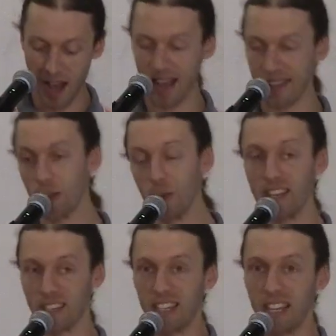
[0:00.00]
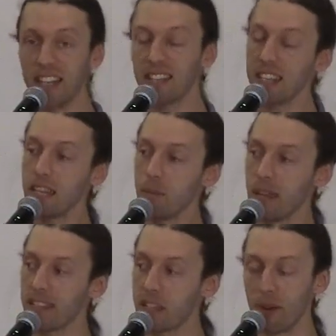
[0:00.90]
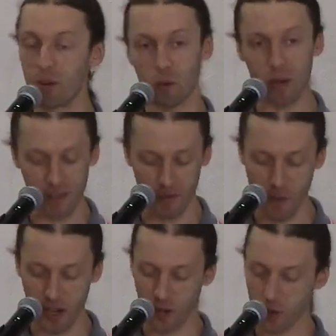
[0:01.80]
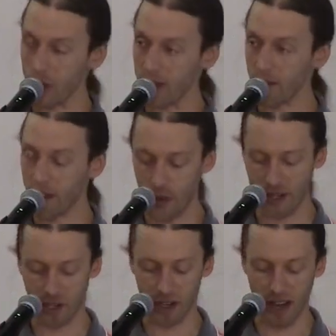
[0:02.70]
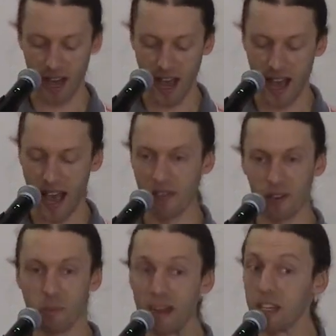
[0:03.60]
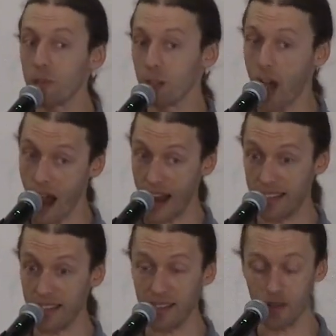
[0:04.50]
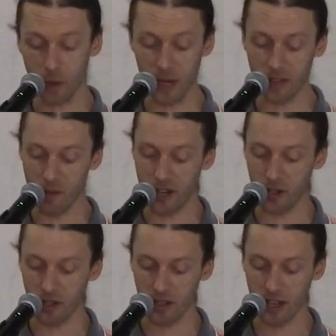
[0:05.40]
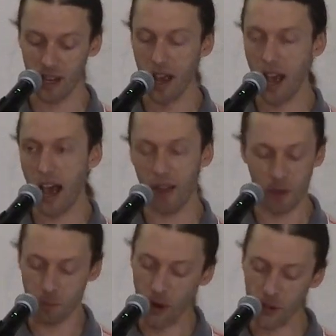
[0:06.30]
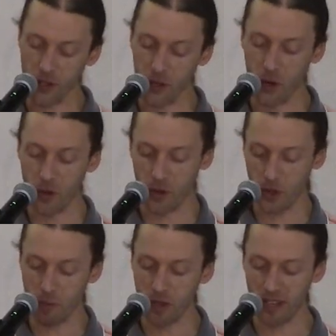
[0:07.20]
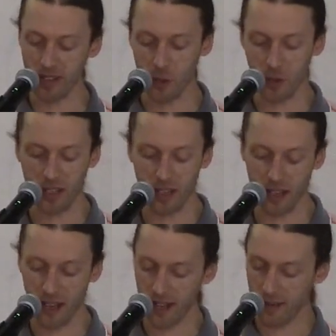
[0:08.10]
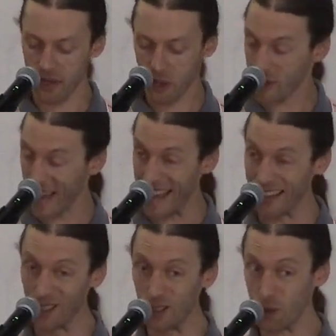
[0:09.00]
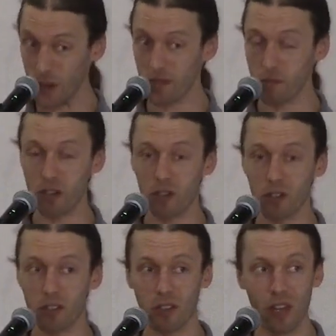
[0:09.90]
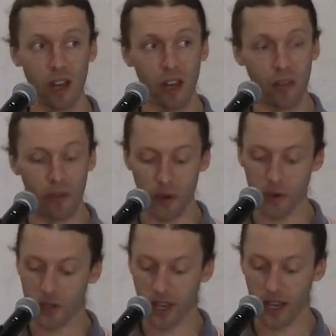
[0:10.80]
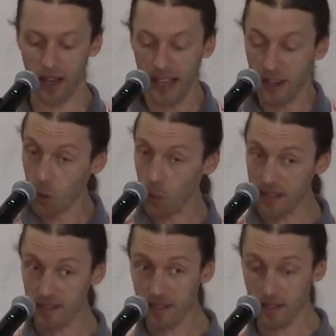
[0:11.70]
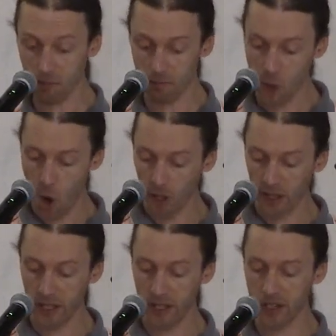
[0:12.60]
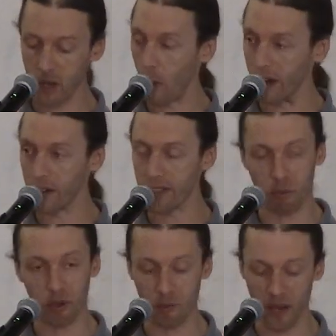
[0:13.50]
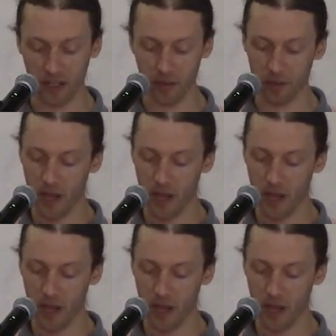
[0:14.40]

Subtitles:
So yes, today's theme is about transformation, transfiguration. And there's many different kinds of transformations. There's personal, there's community, societal transformations. There's inner ones, knowledge and awareness and perspective.